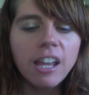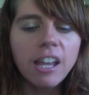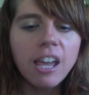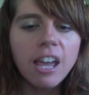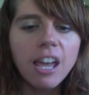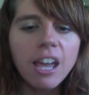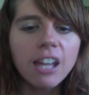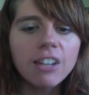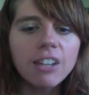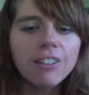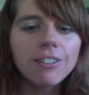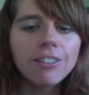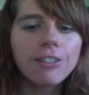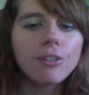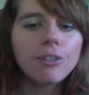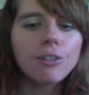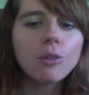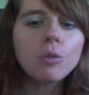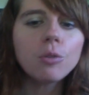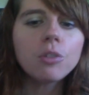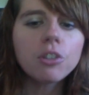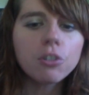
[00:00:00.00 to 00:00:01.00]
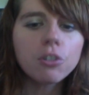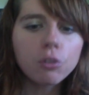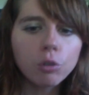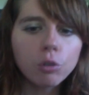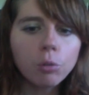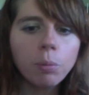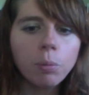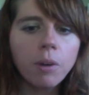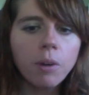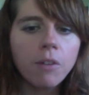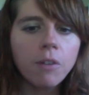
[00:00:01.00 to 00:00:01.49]
And so this
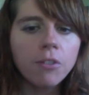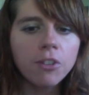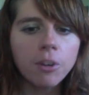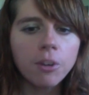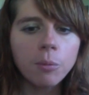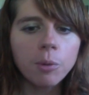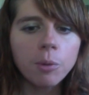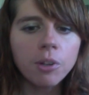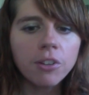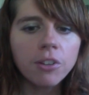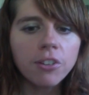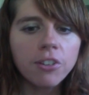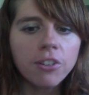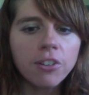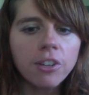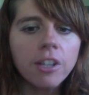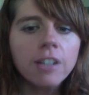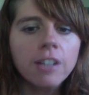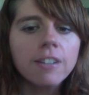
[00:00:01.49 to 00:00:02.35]
group of someones